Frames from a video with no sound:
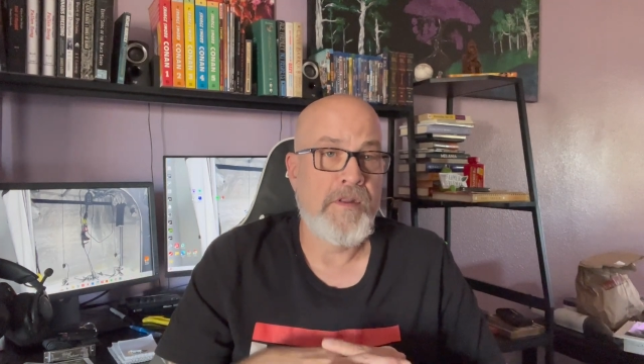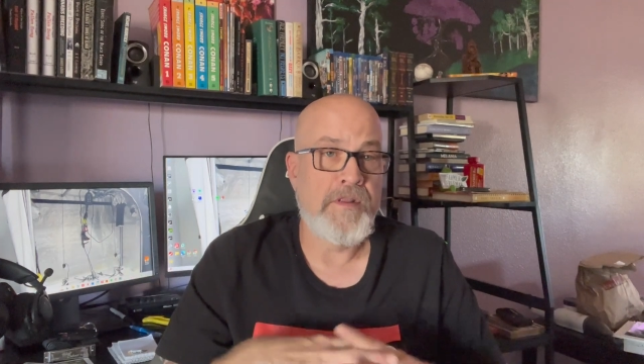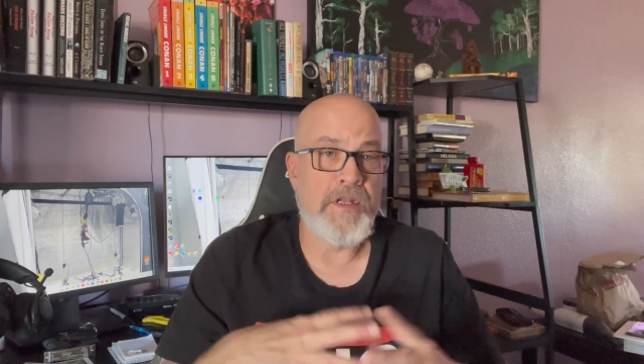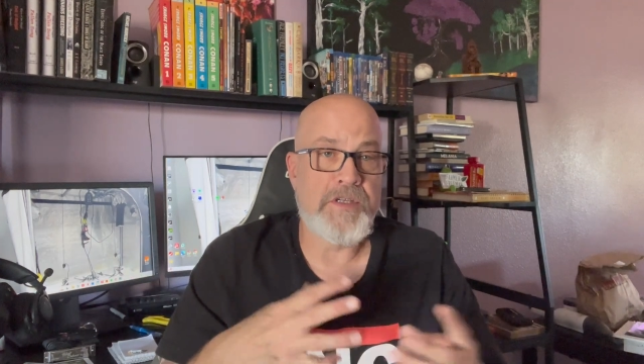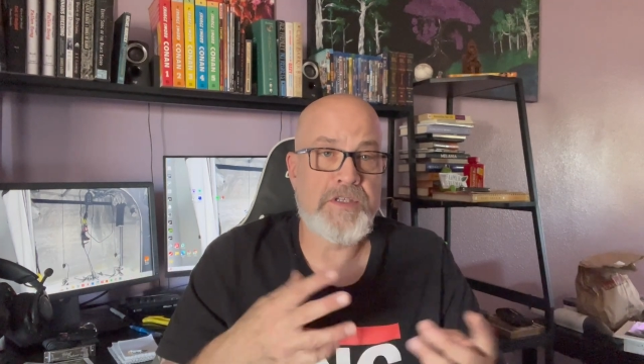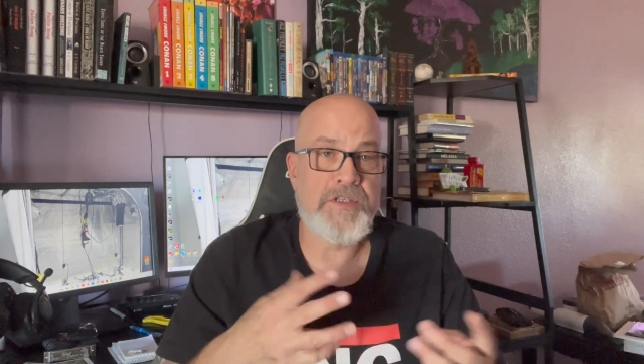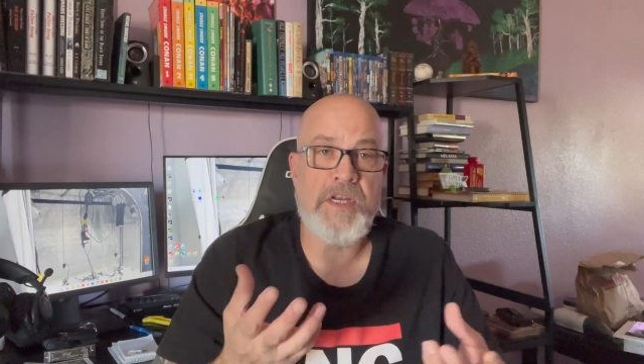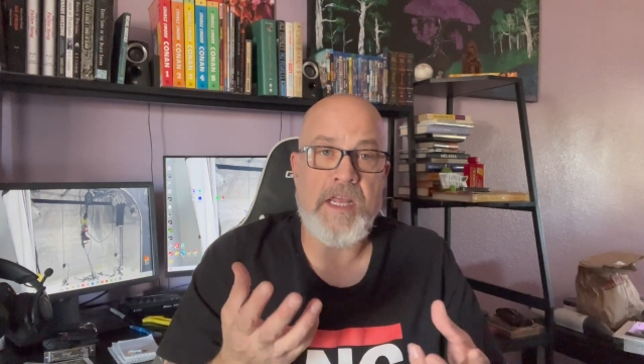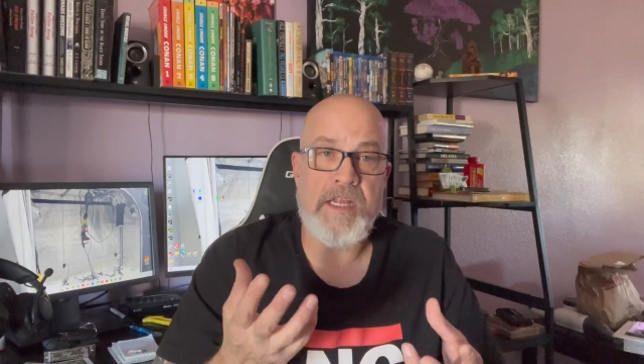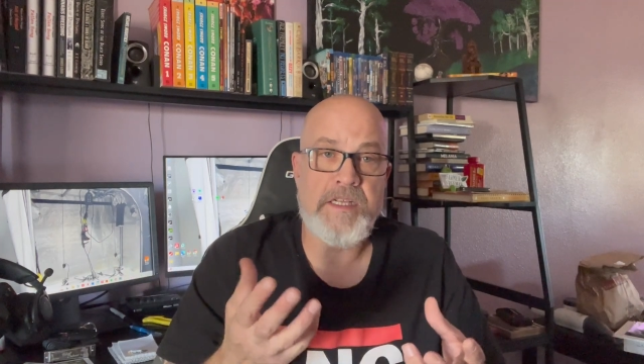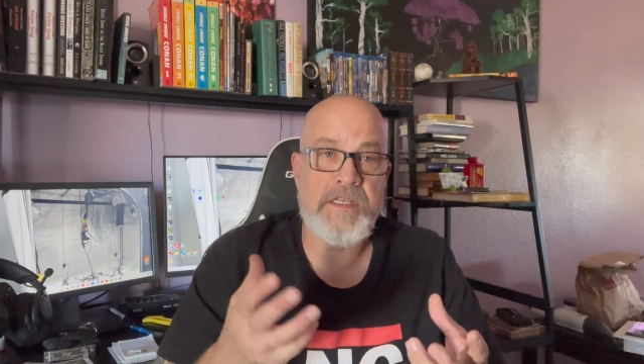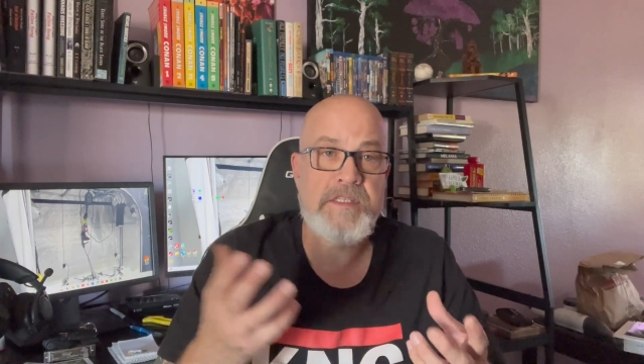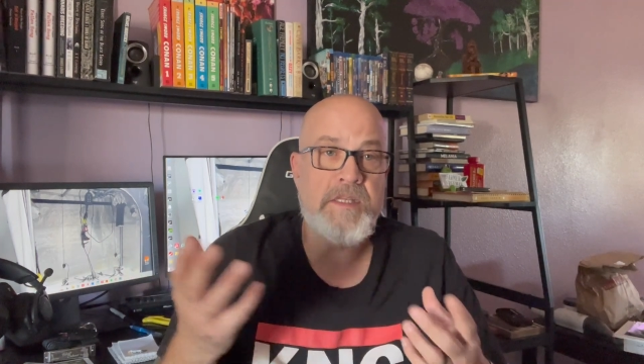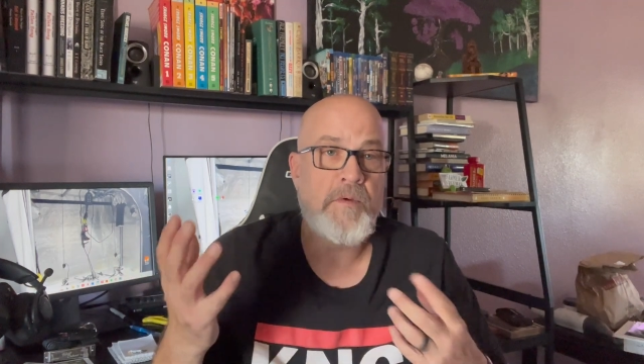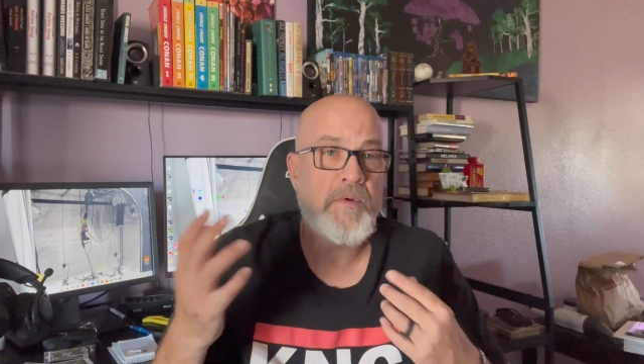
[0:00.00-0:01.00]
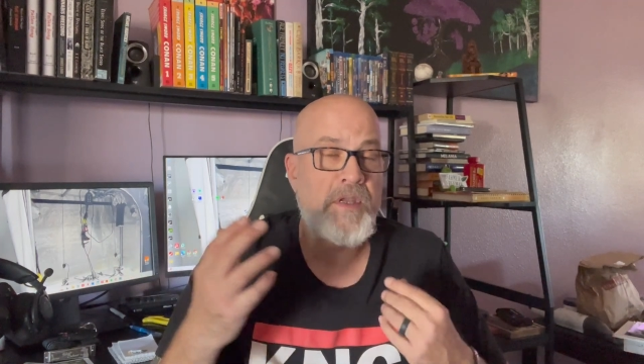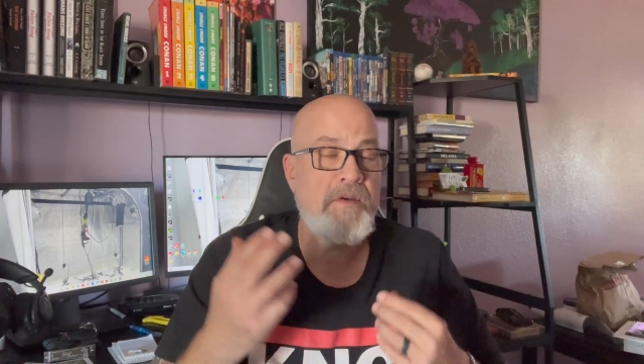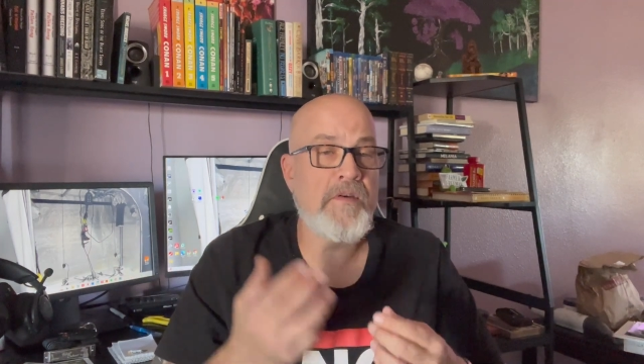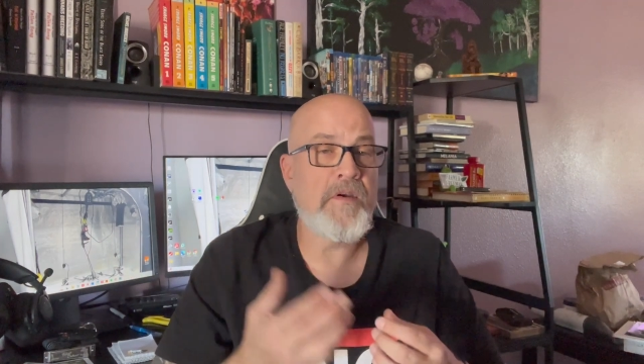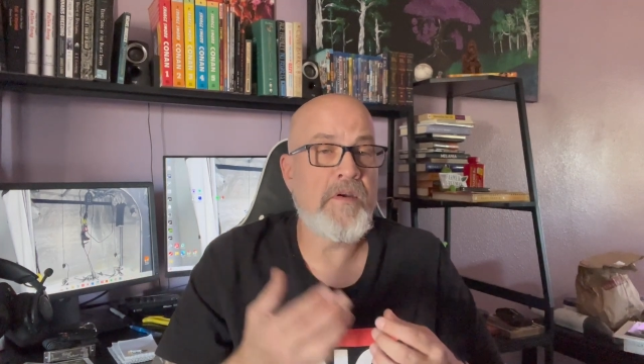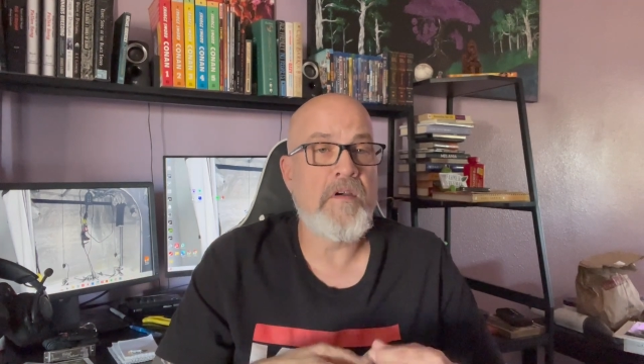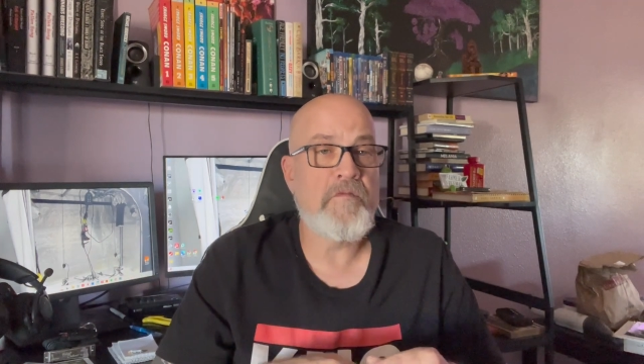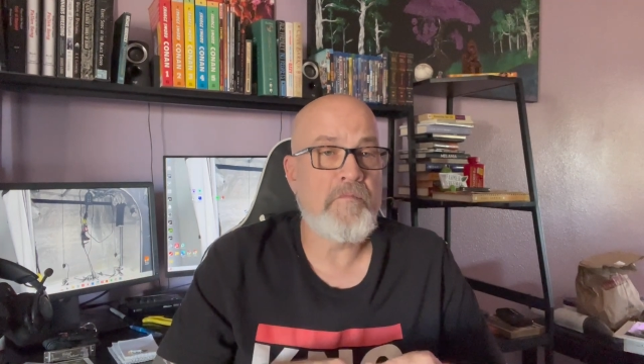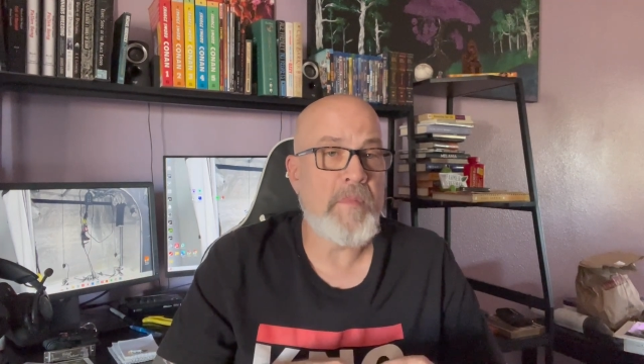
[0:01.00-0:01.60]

the genetics that we love.